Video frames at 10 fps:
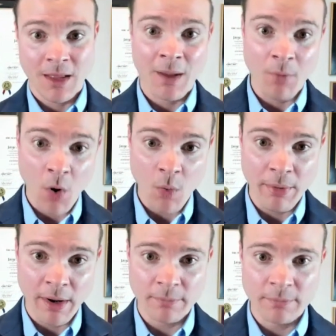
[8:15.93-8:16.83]
I'm
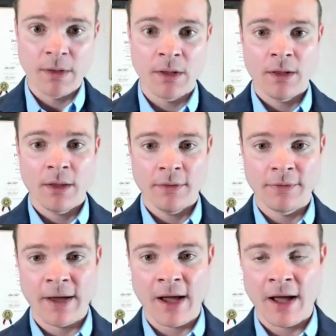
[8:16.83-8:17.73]
hoping
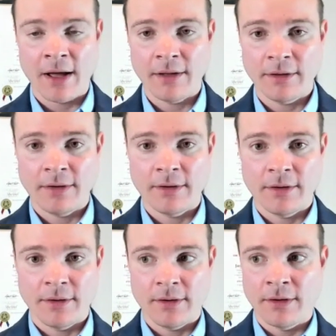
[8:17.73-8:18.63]
that,
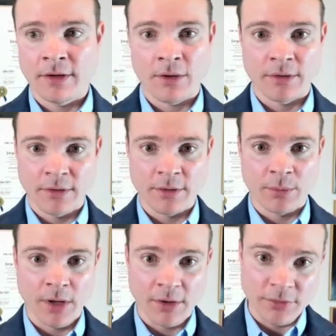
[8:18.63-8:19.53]
you know,
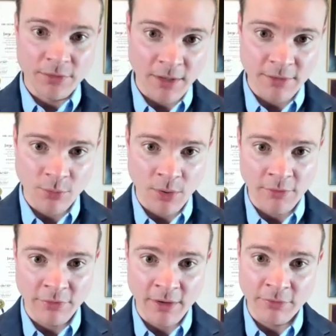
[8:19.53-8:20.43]
DWI is not
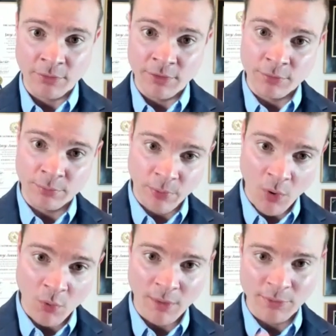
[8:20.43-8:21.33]
disqualifying from this
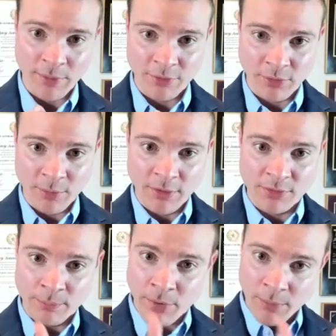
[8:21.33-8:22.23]
program, especially because
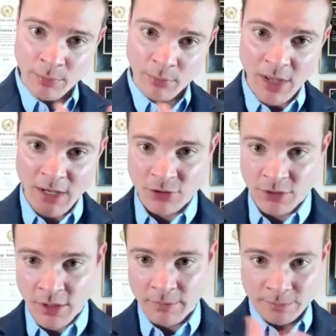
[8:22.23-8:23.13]
the
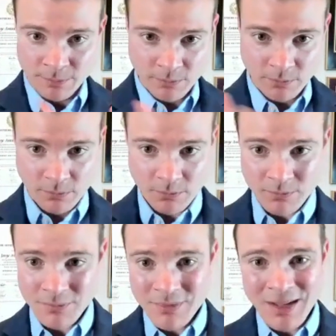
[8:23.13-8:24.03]
population
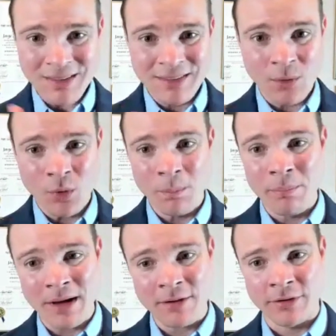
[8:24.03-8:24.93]
that would
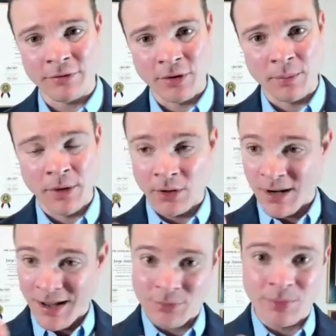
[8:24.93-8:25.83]
benefit from here
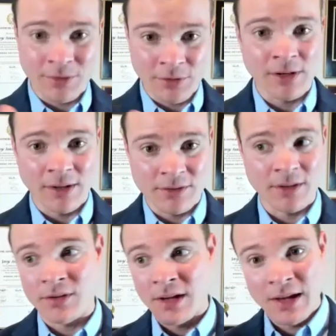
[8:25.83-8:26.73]
has been in the United
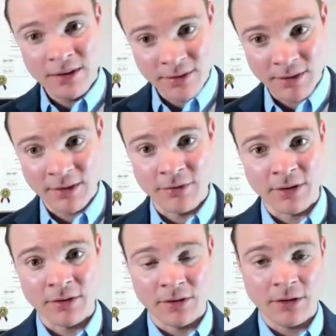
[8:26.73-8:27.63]
States
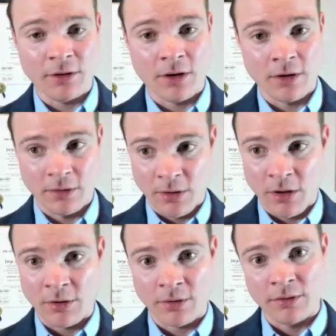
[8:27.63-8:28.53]
significantly
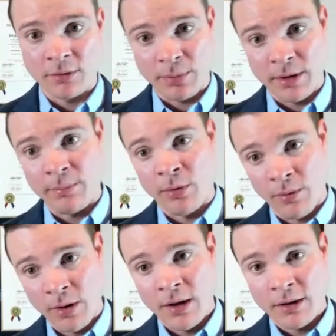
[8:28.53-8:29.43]
longer than the
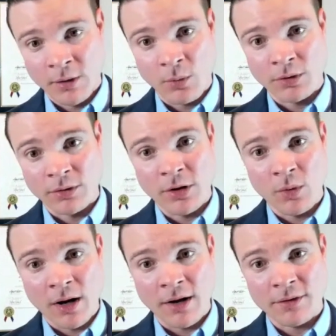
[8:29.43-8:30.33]
people that were in the
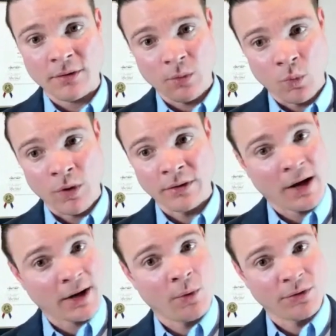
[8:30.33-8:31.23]
U.S. when
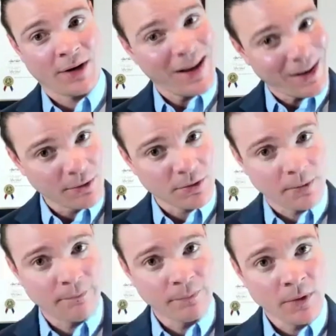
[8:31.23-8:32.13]
DACA was announced.
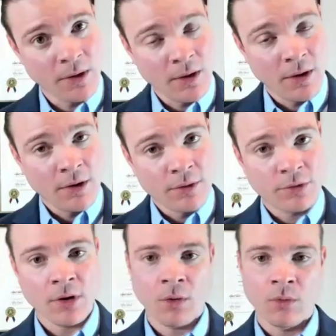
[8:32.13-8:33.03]

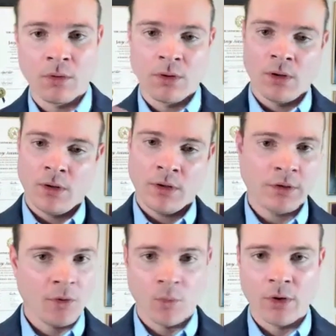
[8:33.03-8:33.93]
So, you
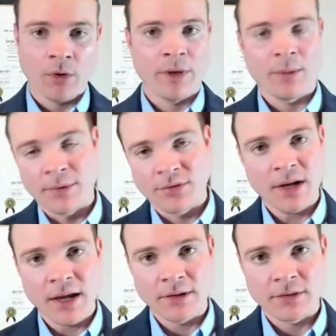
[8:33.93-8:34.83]
know, we all make
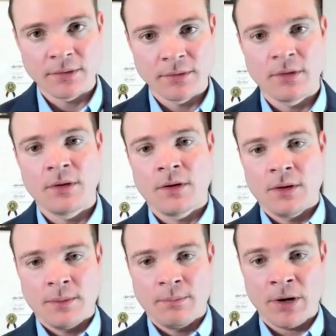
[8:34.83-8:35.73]
mistakes,
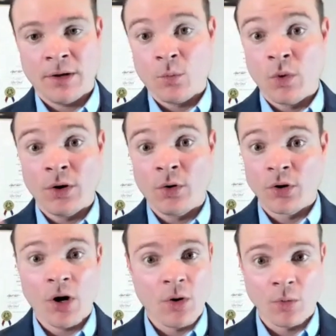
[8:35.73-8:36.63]
but we don't
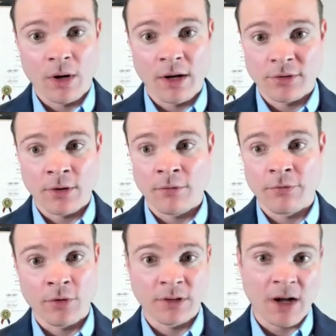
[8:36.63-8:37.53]
know, right? So
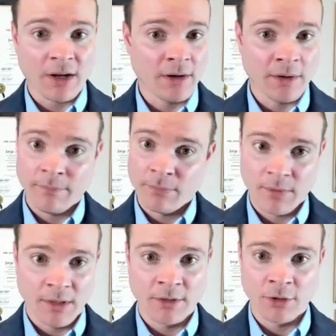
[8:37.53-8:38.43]
for DACA,
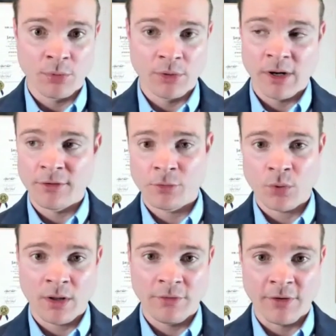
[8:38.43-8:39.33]
a DWI
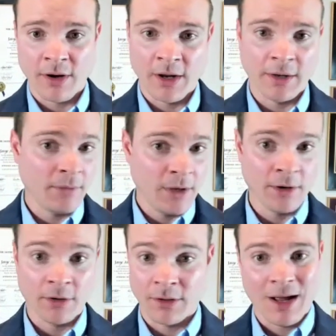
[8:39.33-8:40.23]
disqualifying
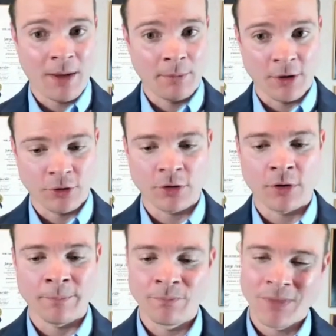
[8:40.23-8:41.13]
here, I'm not
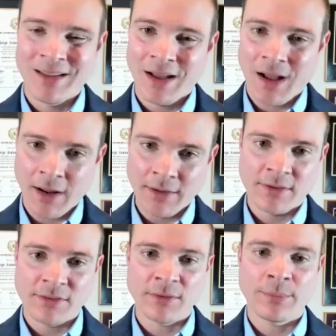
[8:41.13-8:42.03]
sure. I
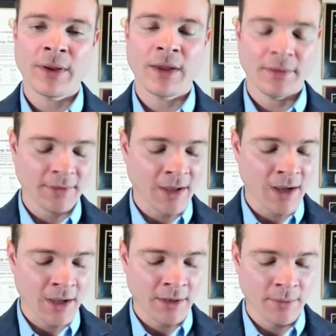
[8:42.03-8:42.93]
anticipate
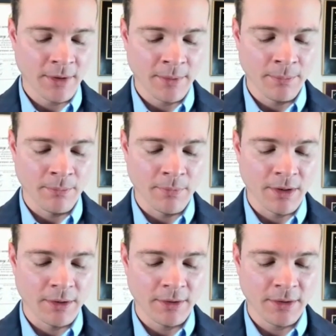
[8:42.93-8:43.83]
that
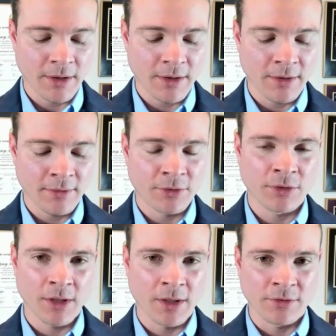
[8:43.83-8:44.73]

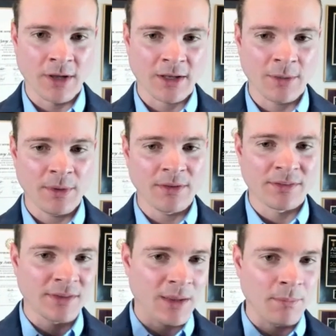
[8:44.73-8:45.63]
it's not going to be the
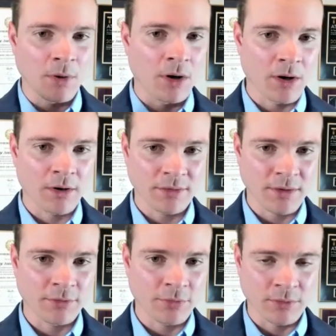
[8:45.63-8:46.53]
same bars
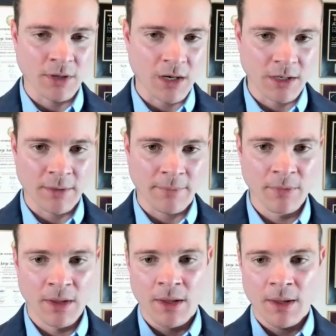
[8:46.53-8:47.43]
as for DACA,
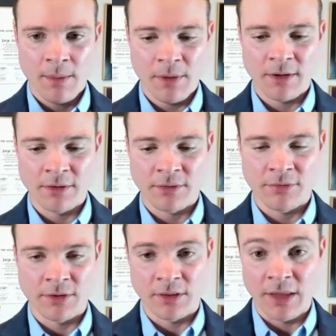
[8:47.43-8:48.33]
because
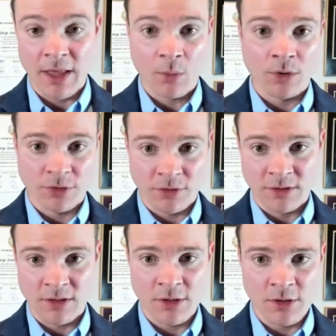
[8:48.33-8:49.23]
of the language that
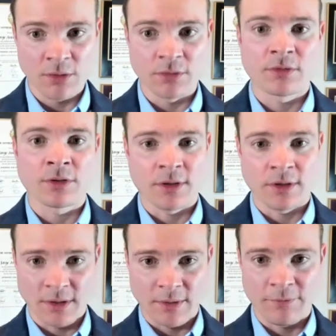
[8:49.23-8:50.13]
they use.
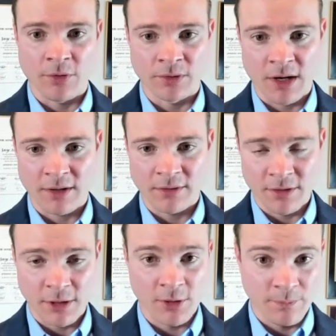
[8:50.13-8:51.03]
For DACA,
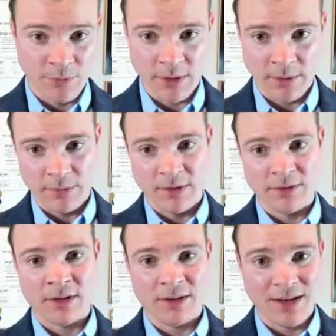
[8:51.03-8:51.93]
they
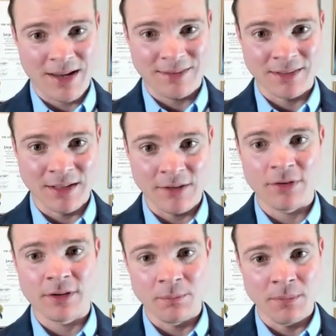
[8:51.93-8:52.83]
said a
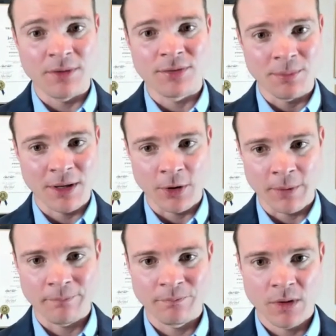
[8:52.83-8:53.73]
significant misdemeanor.